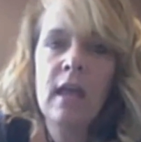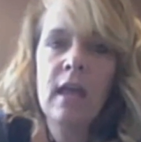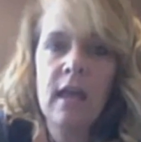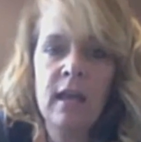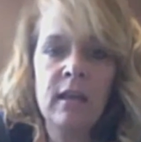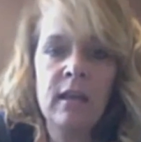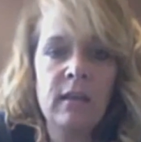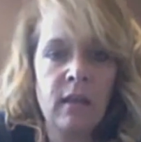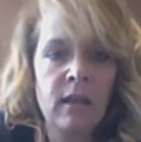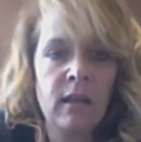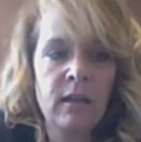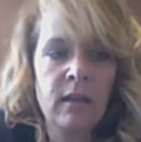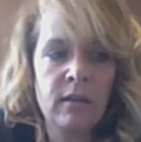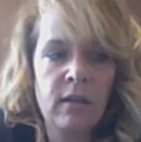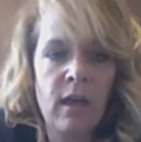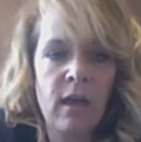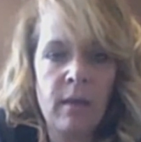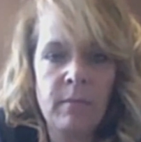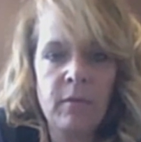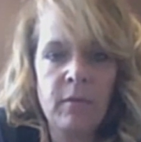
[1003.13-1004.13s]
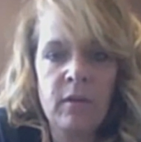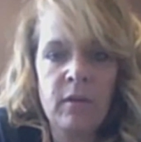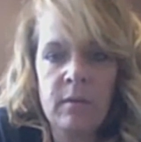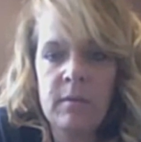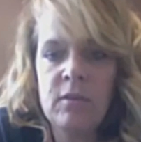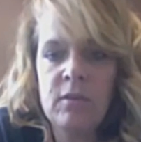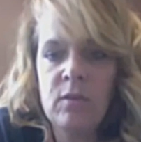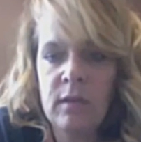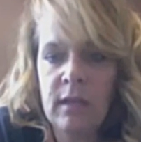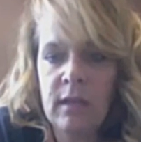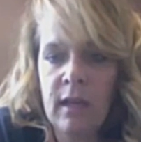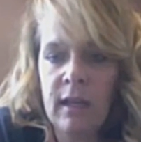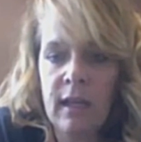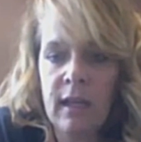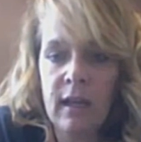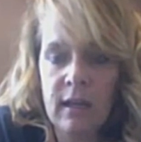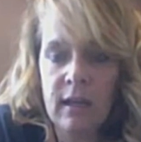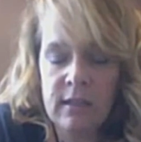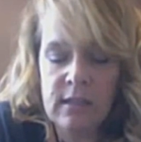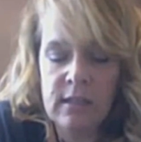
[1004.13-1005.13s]
And I'm going to be doing that
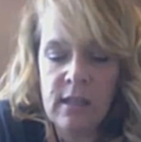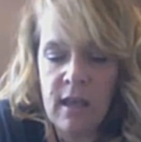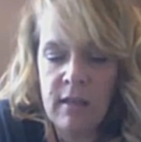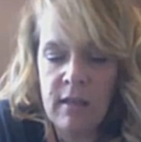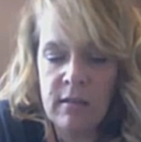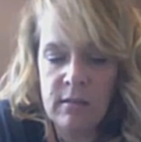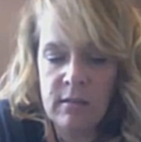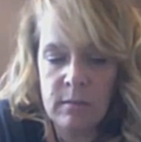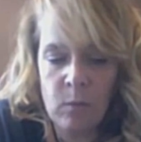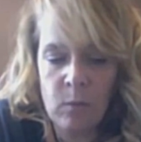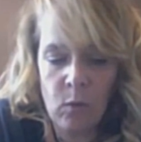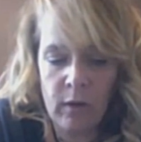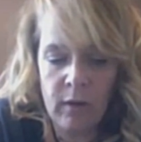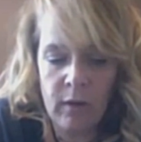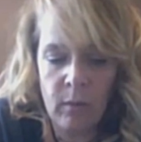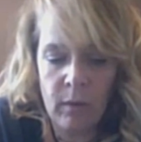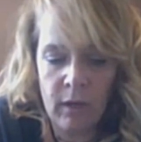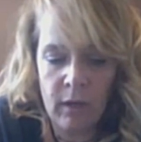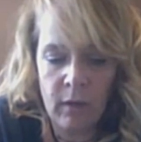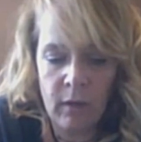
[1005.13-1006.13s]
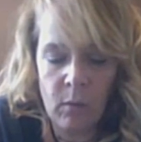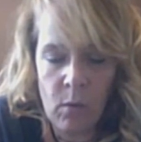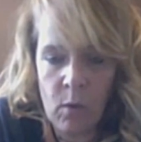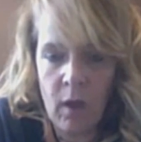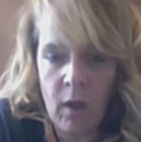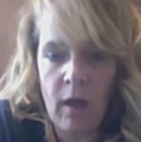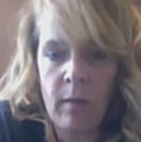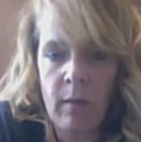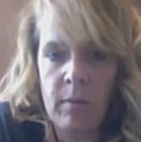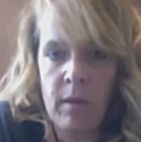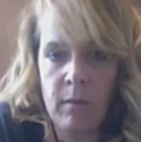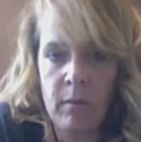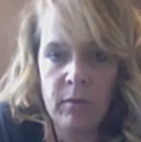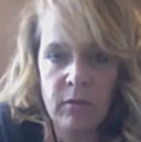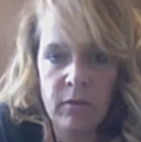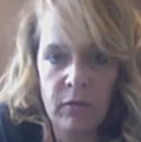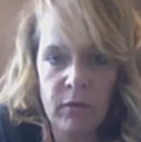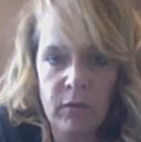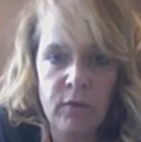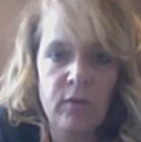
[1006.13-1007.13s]
again. I did that this morning when I woke up. That was
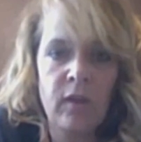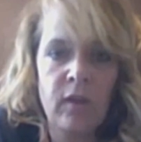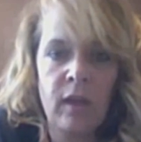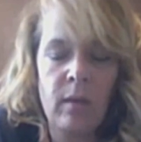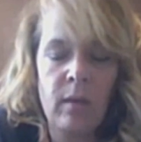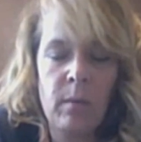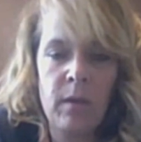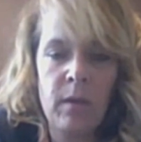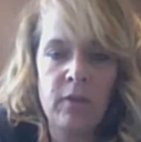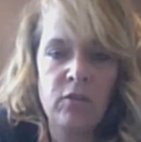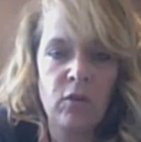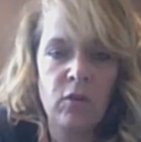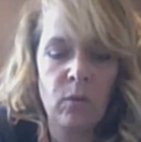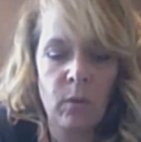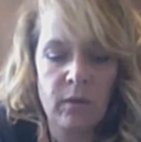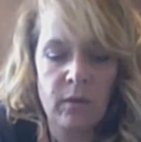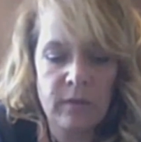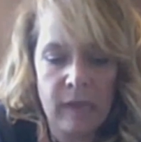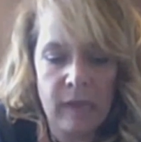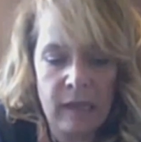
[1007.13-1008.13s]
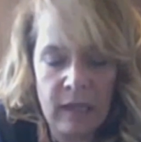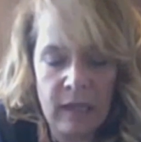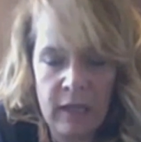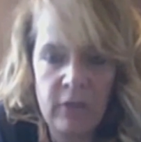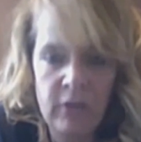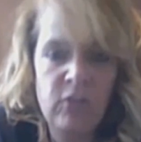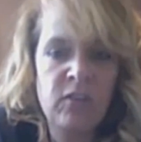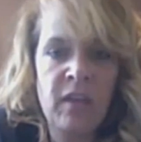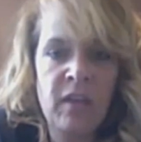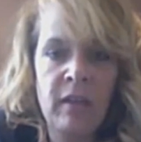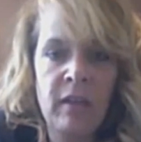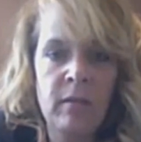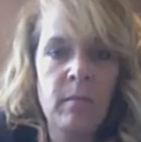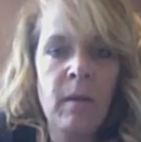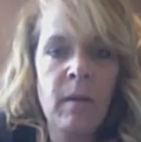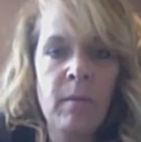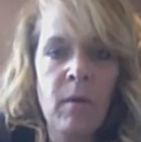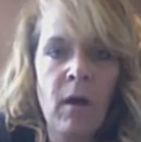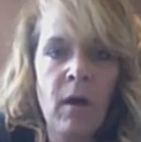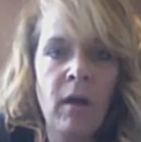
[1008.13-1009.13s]
the first thing I pictured, was like each cell in
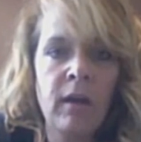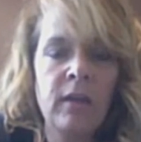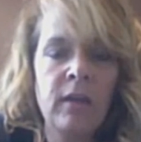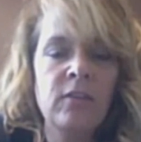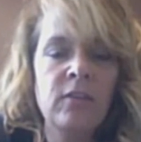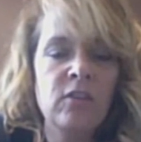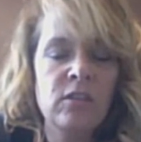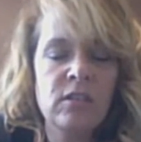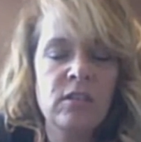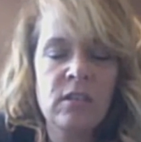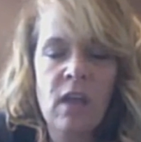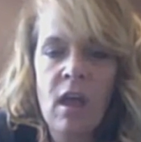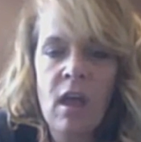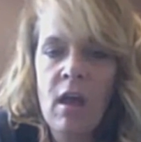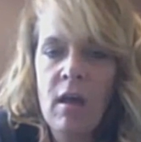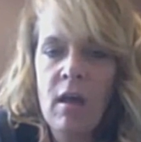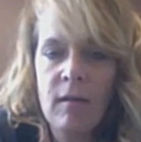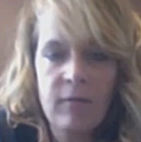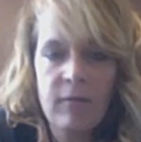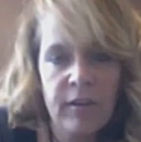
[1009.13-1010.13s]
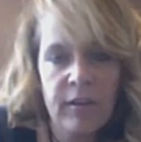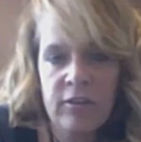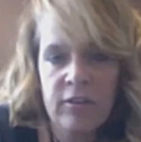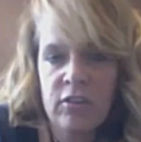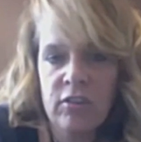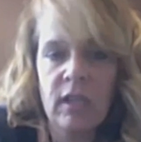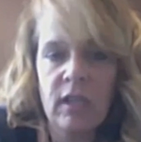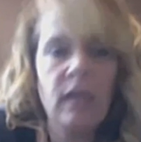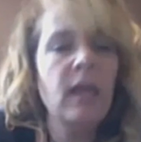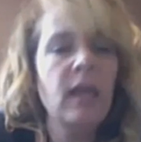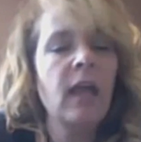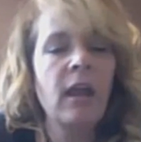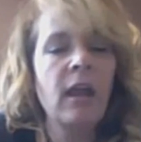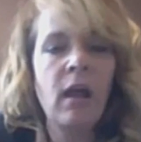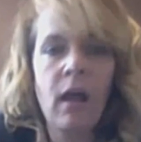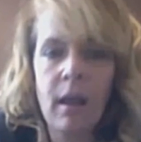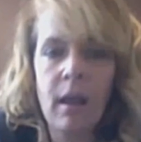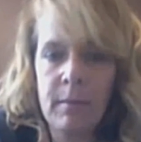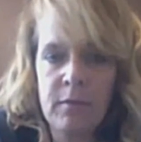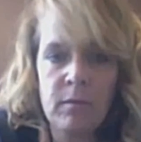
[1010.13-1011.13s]
my body just functioning at
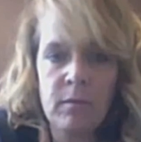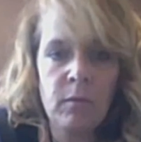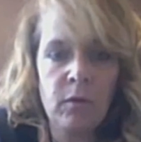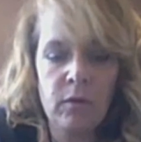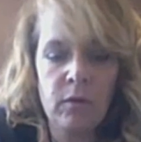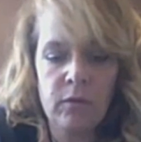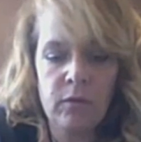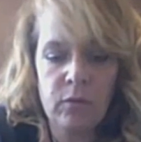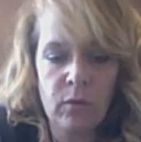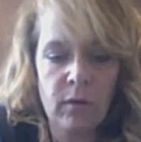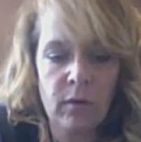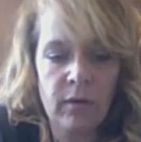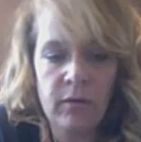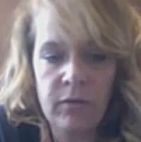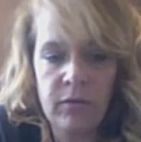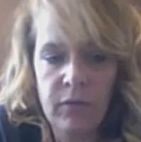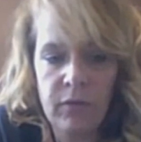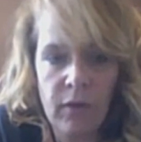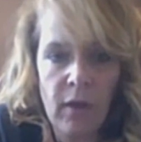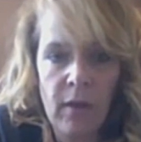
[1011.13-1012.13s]
optimal sort of